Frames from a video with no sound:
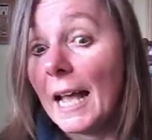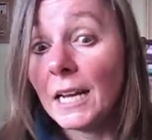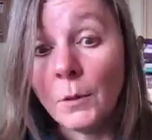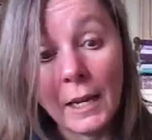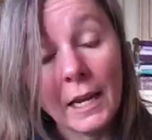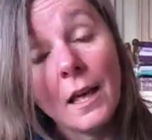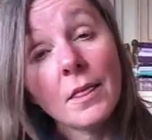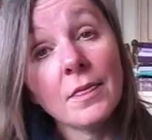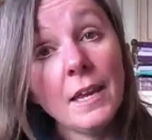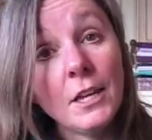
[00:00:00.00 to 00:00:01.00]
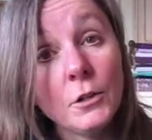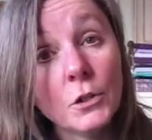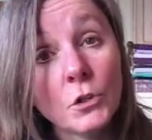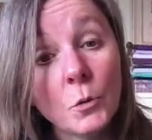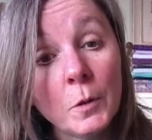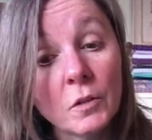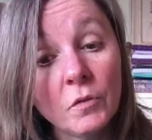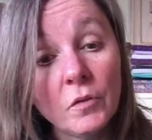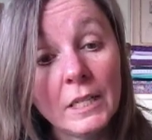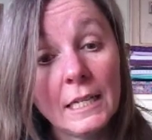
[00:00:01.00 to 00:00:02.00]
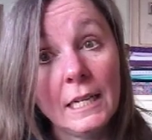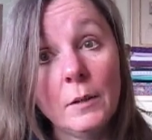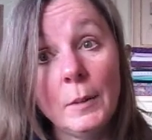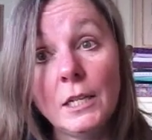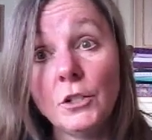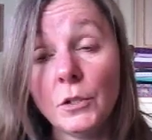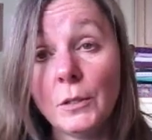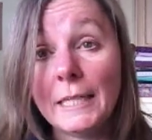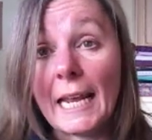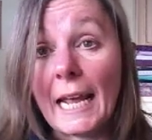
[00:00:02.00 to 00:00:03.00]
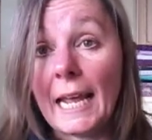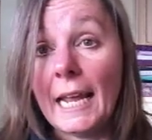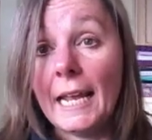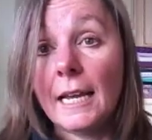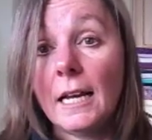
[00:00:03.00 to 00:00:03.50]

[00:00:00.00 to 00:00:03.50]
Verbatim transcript: Anyway, Thank you so much for visiting me today.